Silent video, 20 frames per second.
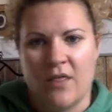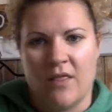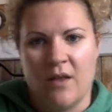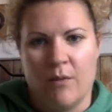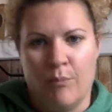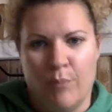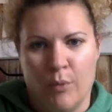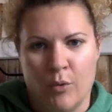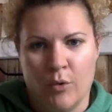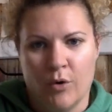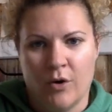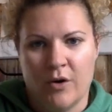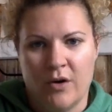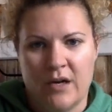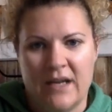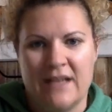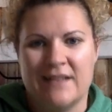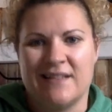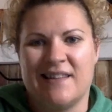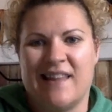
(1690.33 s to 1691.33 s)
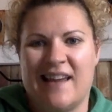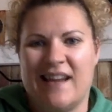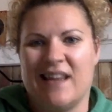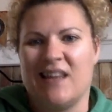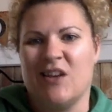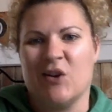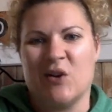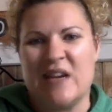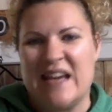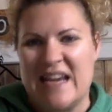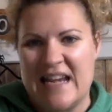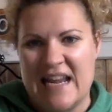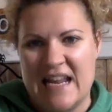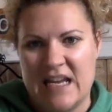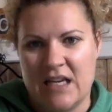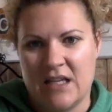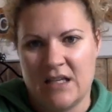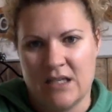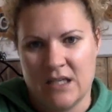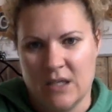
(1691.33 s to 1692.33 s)
the board is like your
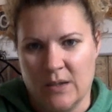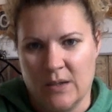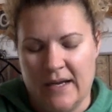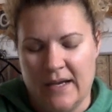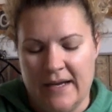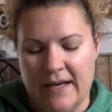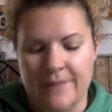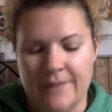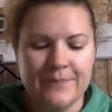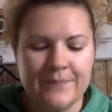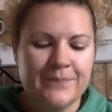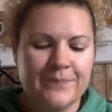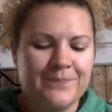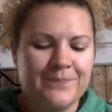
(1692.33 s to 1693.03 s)
eating, okay?